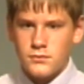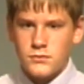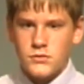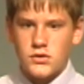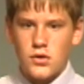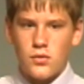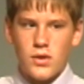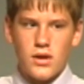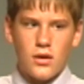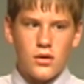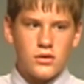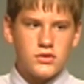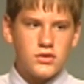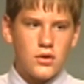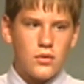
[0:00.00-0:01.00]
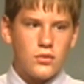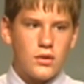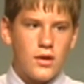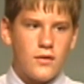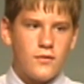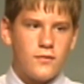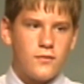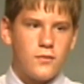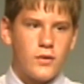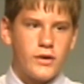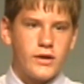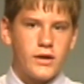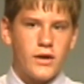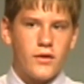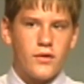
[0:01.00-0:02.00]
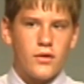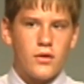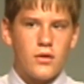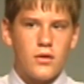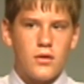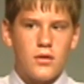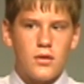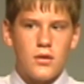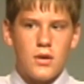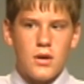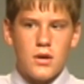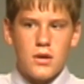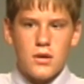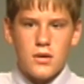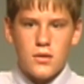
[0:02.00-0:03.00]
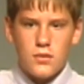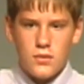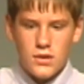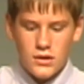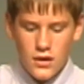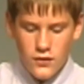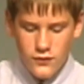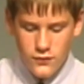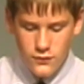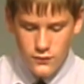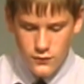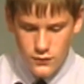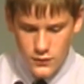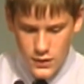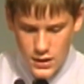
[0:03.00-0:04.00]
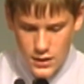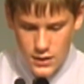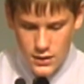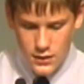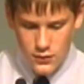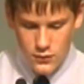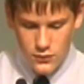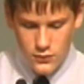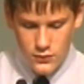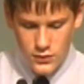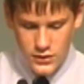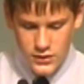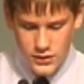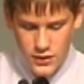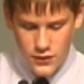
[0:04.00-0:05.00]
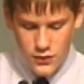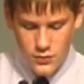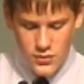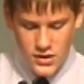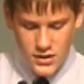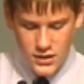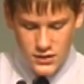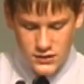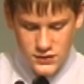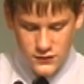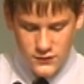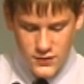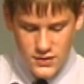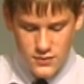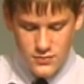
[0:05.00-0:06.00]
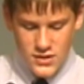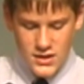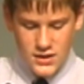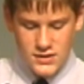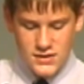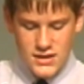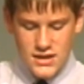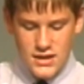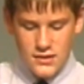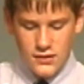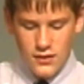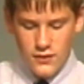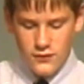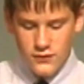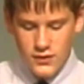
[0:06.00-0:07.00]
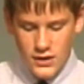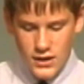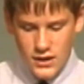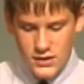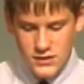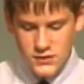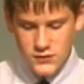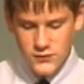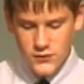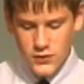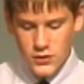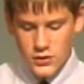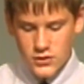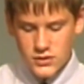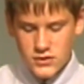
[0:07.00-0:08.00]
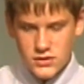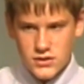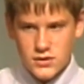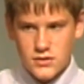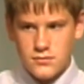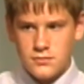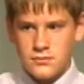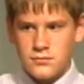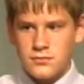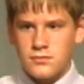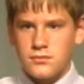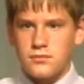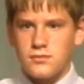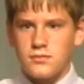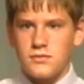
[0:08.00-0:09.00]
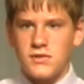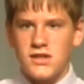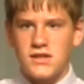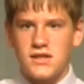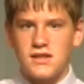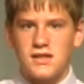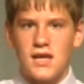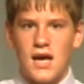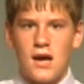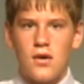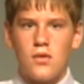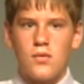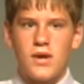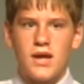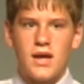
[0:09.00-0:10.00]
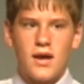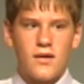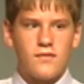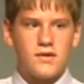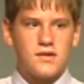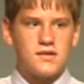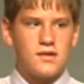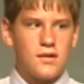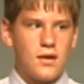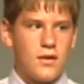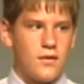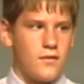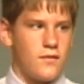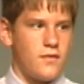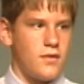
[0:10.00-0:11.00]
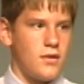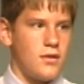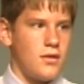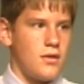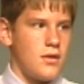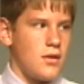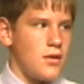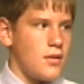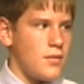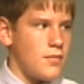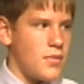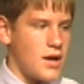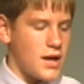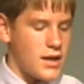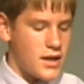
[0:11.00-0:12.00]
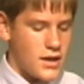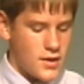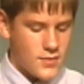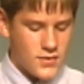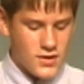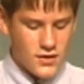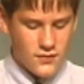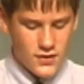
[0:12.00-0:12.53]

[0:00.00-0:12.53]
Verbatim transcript: So we also love one another. We love one another because He loved us first. This is how we have His love, by Him